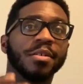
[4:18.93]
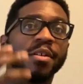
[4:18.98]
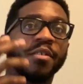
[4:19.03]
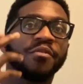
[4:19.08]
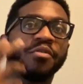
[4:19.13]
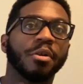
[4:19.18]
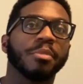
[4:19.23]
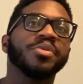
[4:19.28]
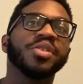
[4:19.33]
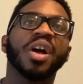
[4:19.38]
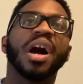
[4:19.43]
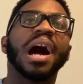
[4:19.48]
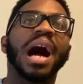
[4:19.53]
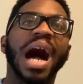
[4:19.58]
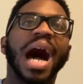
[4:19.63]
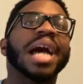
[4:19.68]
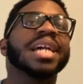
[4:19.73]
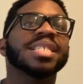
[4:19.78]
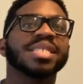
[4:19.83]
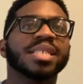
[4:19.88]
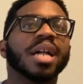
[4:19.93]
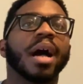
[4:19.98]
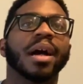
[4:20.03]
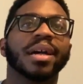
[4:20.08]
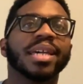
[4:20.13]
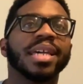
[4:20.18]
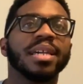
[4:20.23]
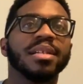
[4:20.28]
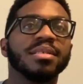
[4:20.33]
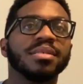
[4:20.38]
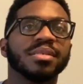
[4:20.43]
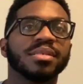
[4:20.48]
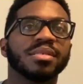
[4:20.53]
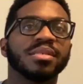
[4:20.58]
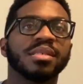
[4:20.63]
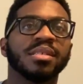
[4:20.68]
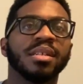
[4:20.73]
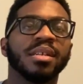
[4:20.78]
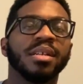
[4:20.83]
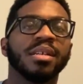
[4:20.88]
from your eye
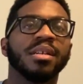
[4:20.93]
sockets,